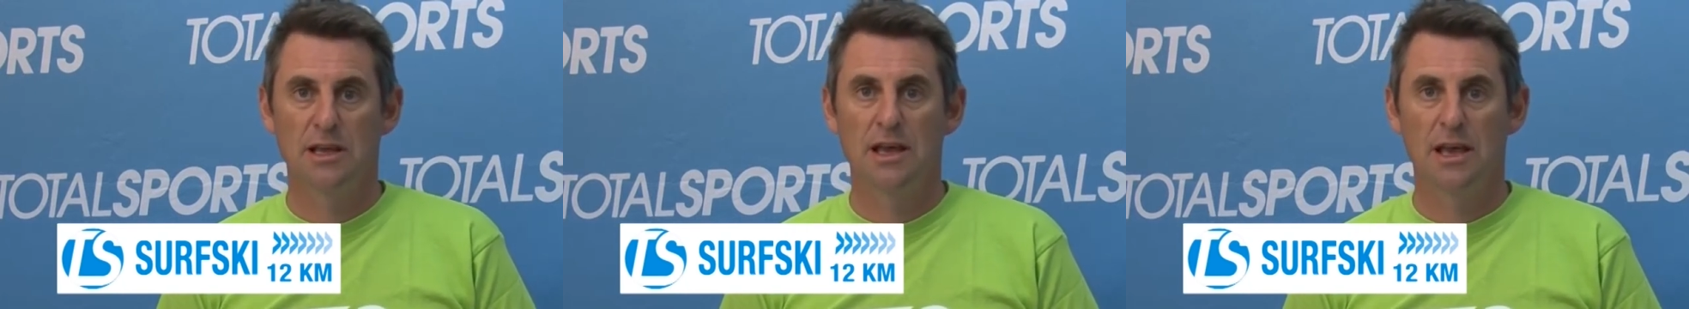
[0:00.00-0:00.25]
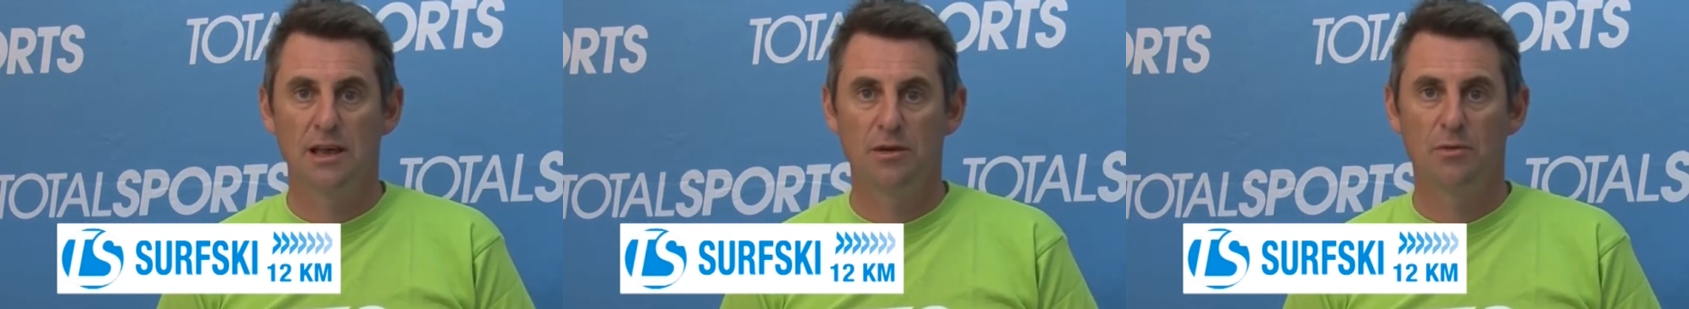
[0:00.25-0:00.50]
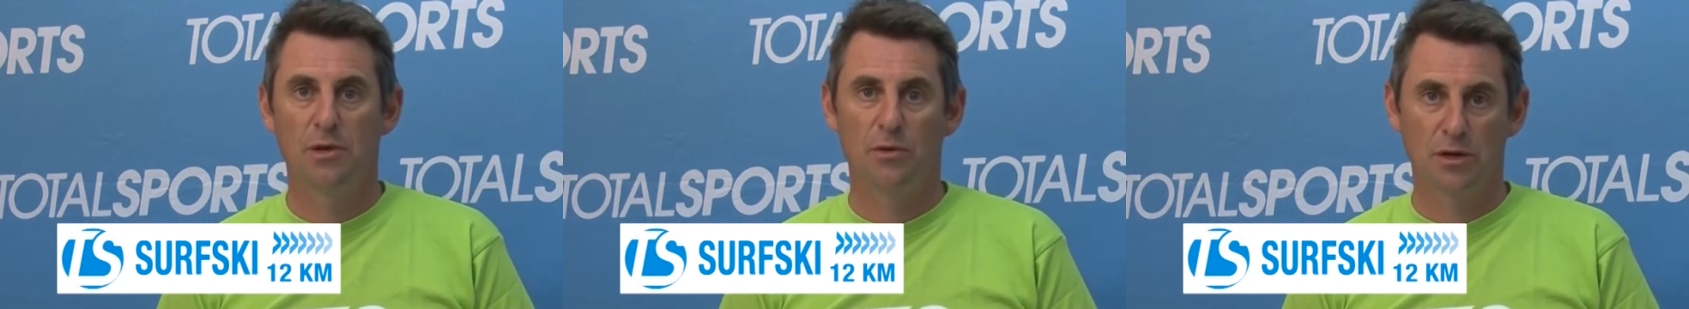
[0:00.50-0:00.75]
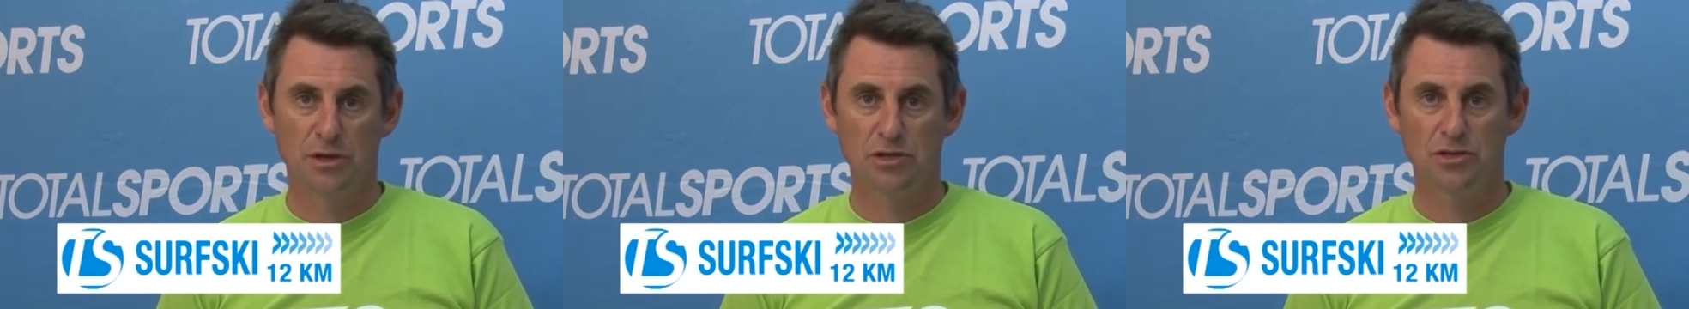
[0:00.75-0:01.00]
and we
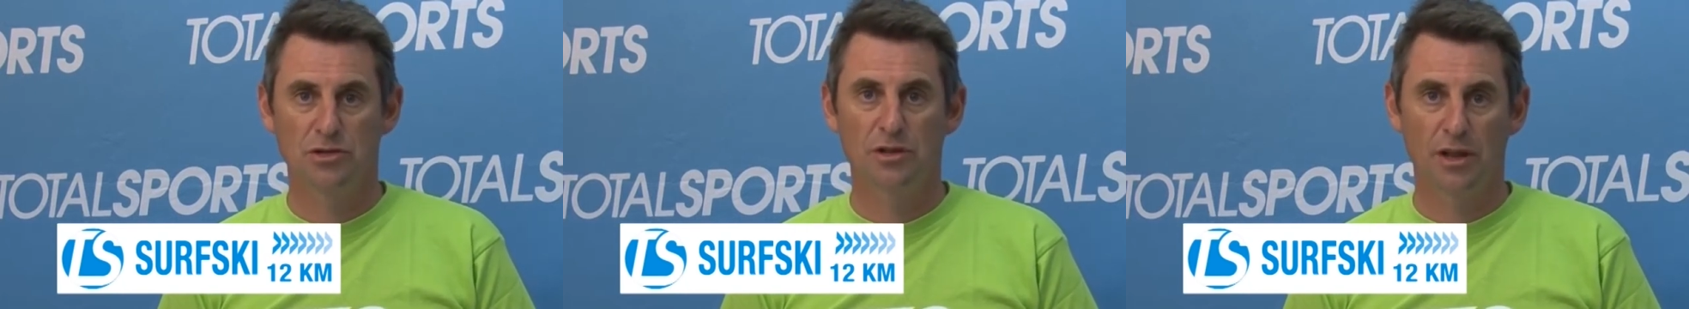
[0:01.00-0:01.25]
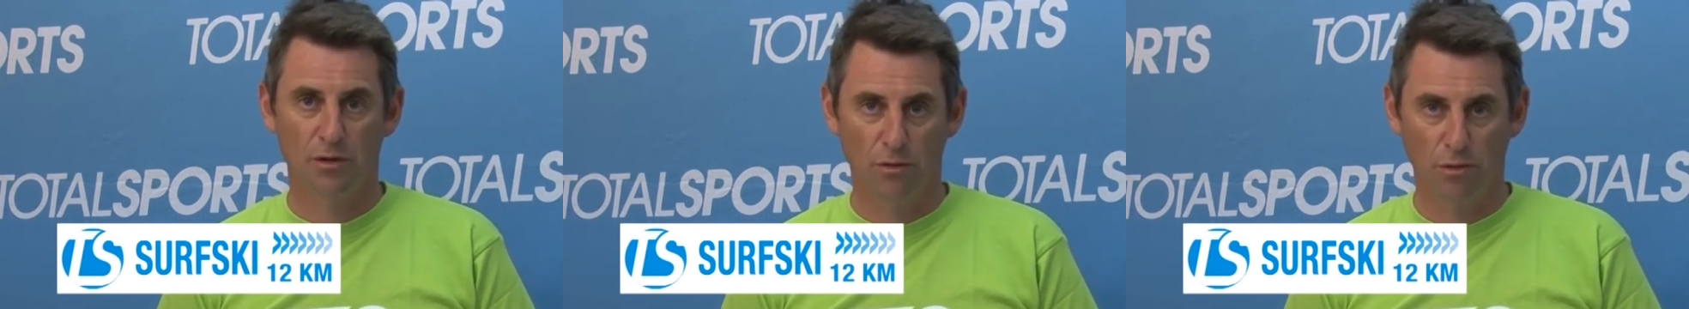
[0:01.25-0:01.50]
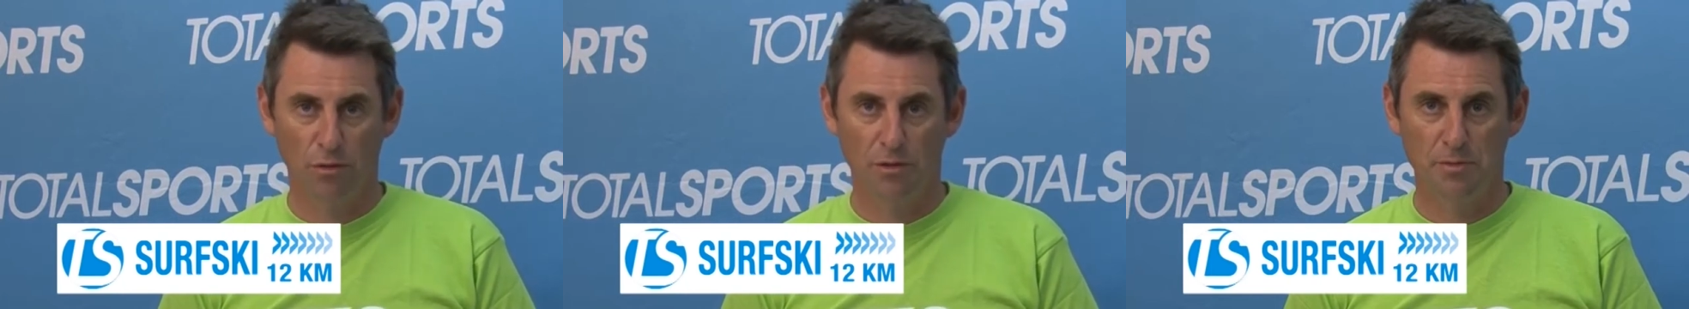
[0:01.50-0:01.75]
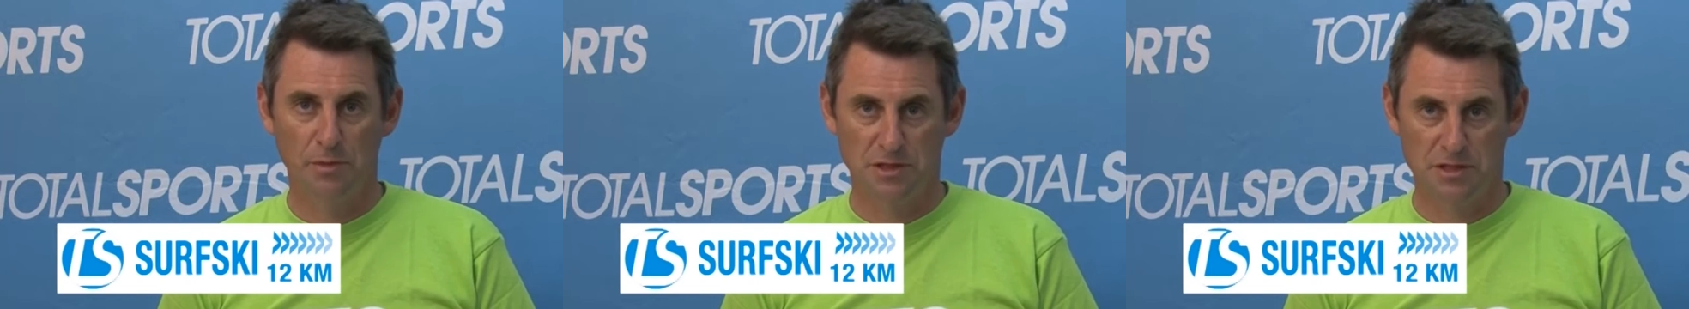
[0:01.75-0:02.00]
want to ensure that all
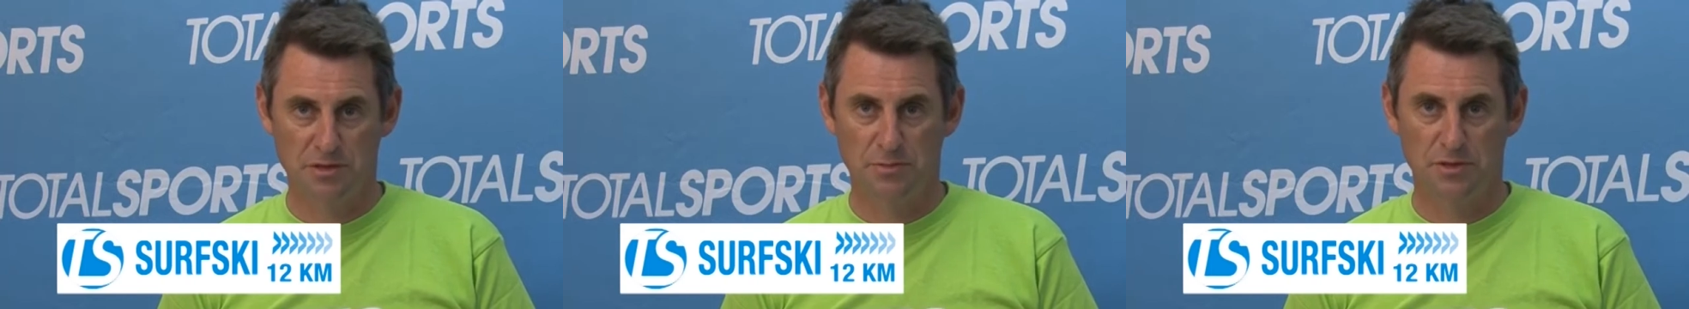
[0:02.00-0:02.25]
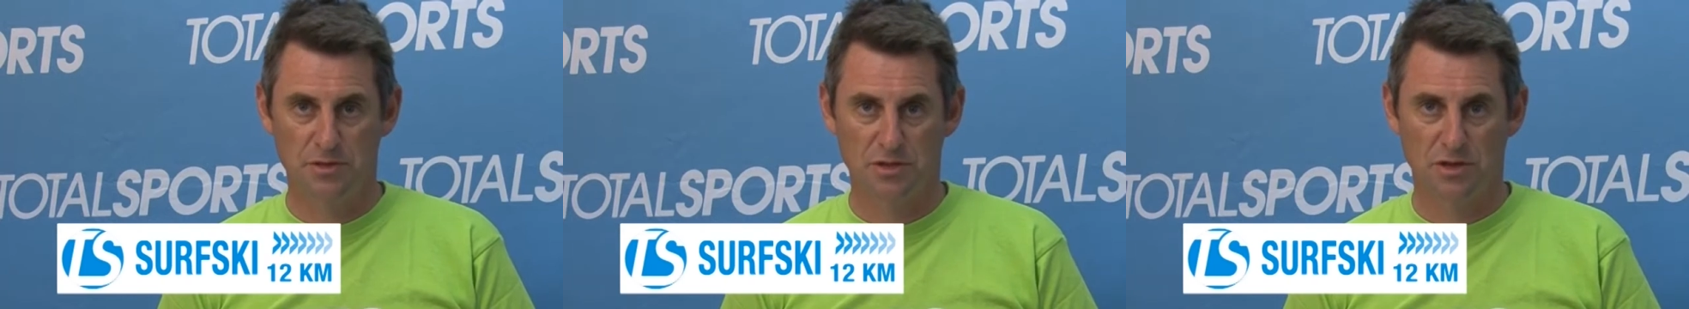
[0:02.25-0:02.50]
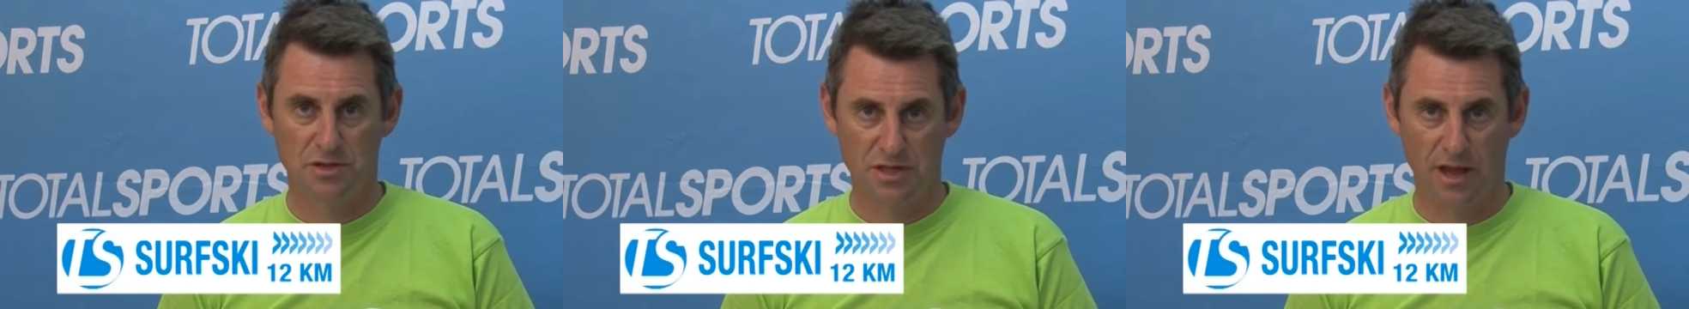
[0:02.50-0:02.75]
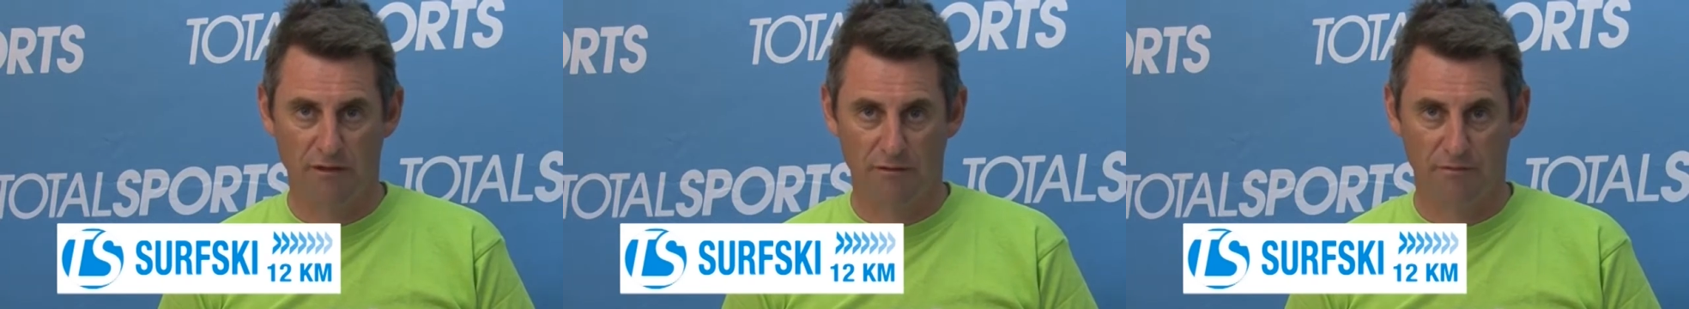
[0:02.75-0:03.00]
the participants are
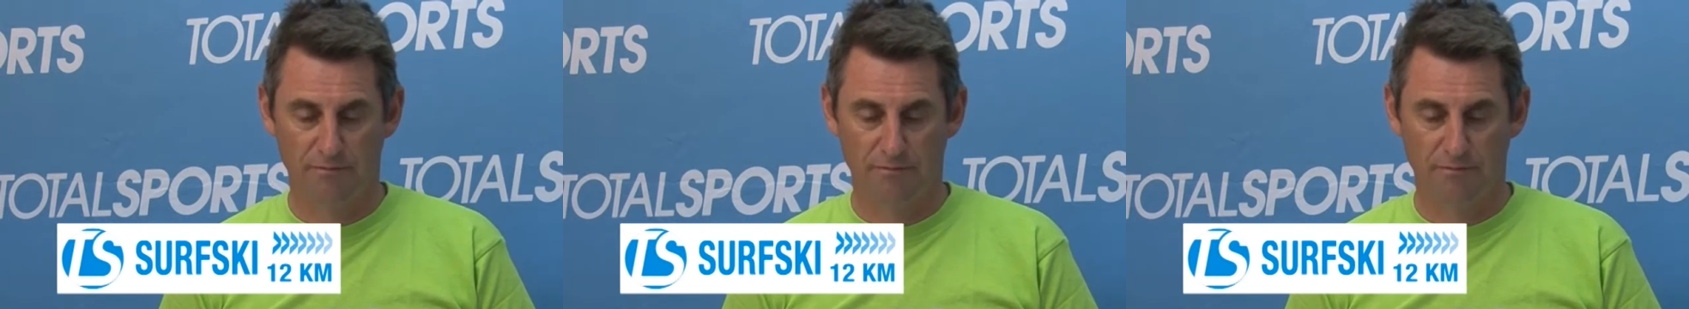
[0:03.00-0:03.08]
safe.